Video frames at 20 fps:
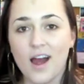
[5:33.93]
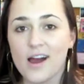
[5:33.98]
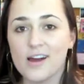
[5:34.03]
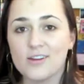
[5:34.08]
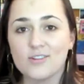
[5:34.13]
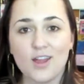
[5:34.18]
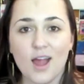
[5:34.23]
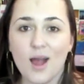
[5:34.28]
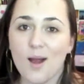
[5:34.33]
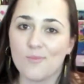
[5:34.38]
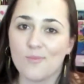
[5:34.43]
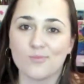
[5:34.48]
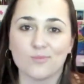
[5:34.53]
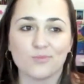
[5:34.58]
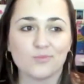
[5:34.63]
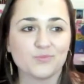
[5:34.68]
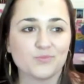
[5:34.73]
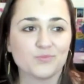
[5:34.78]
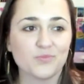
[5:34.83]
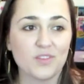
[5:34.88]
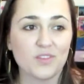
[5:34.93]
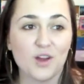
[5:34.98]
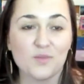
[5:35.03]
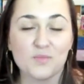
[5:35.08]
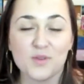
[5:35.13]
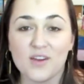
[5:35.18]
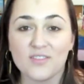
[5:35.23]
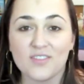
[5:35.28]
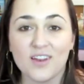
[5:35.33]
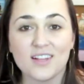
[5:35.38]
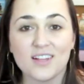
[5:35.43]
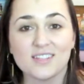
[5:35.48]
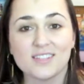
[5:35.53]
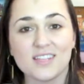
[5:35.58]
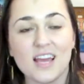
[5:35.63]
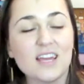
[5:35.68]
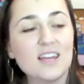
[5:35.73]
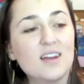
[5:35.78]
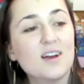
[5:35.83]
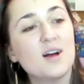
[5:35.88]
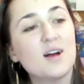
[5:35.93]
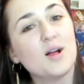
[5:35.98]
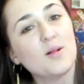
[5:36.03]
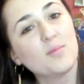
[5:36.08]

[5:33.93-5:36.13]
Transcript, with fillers: And yeah, hope you have a nice day.